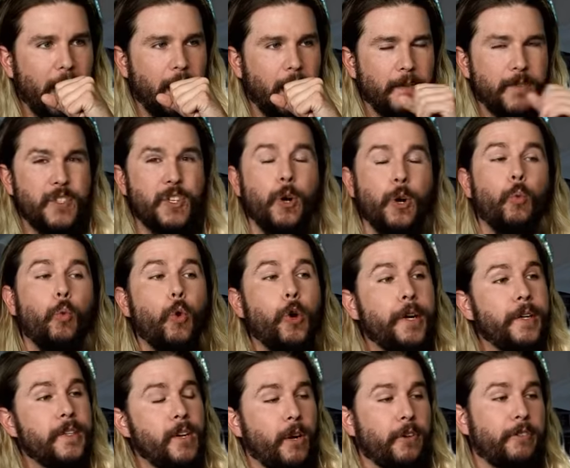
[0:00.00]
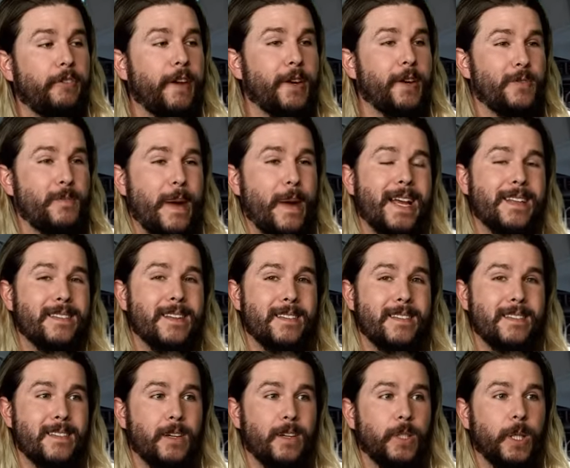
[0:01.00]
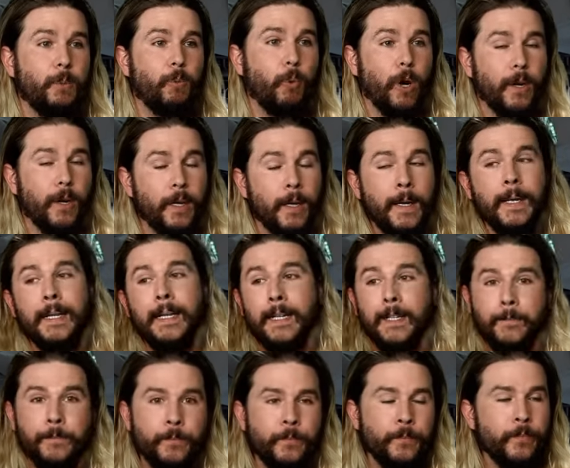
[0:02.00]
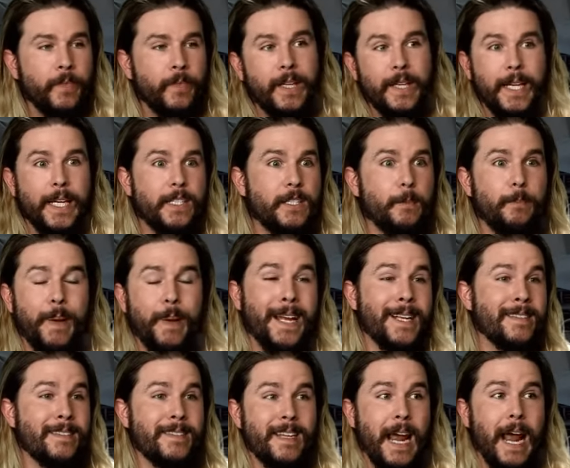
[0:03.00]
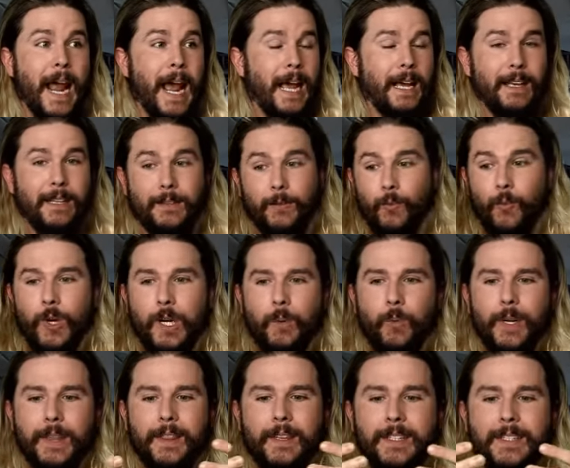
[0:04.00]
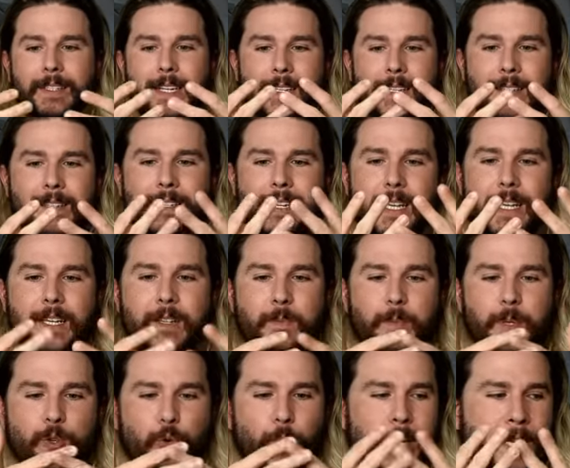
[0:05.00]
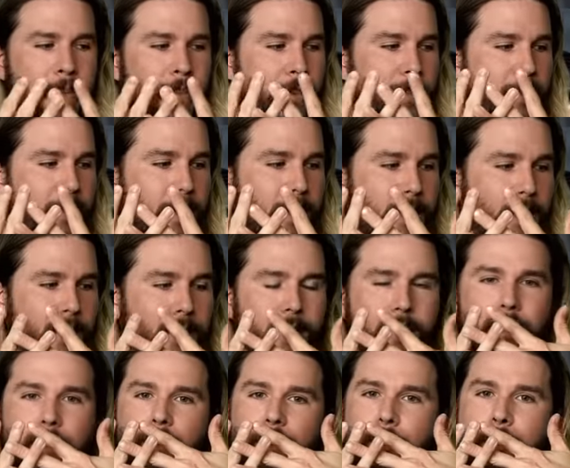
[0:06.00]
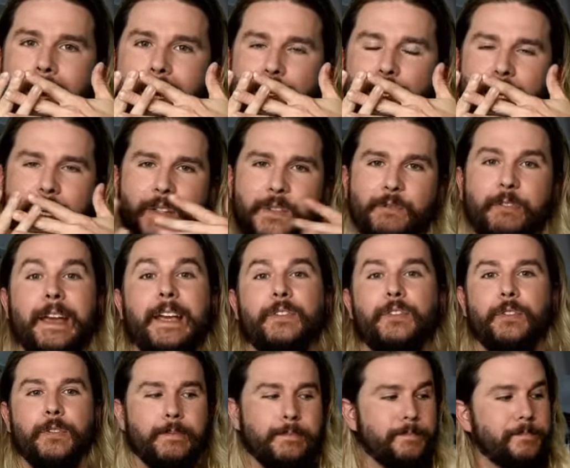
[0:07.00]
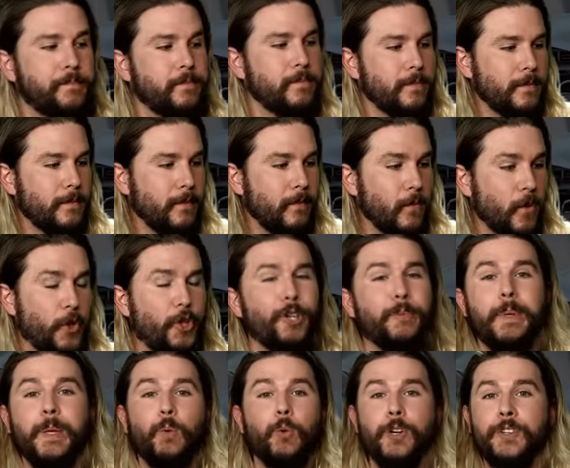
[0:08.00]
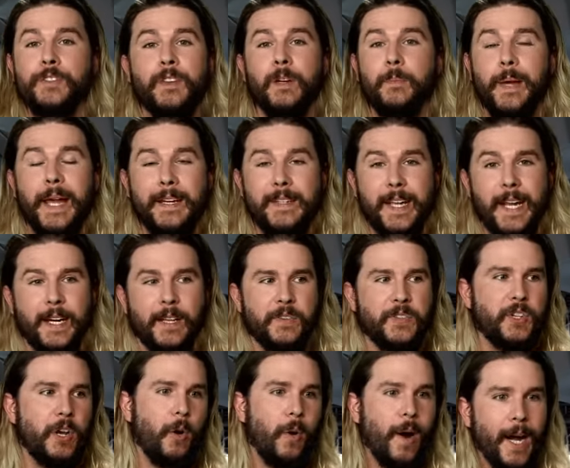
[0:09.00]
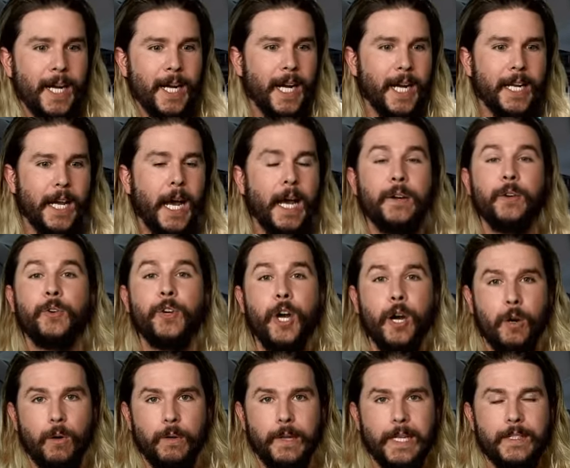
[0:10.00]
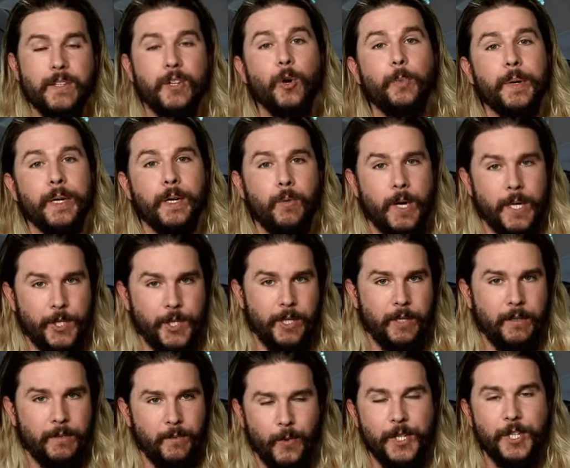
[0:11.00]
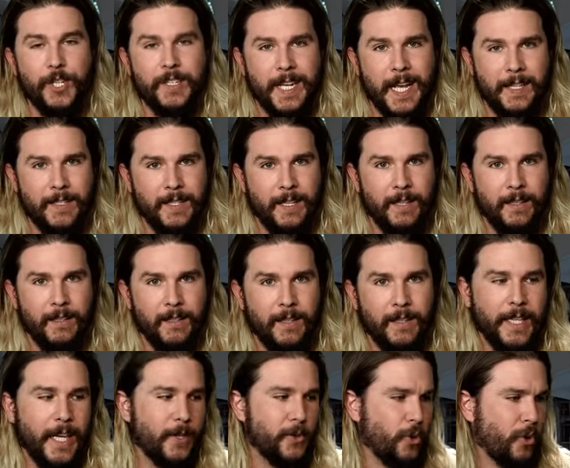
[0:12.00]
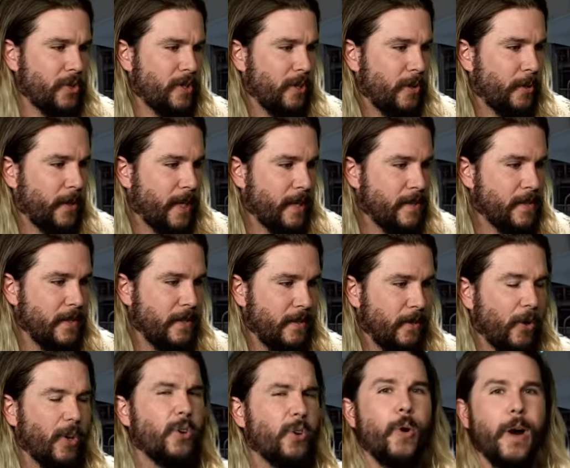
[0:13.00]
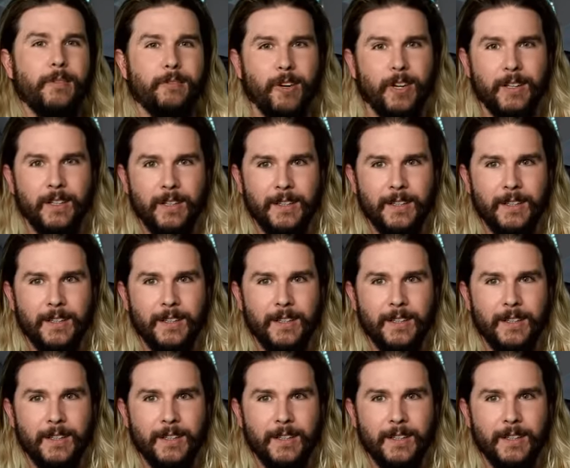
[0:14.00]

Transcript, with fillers: So, would Darth Vader's mask necessarily work? It depends what, what the distance is between the, the, the mesh on his face could be worse than a bandana. So I, I, I don't know. That's an open question. We should test it. Get George Lucas or whoever.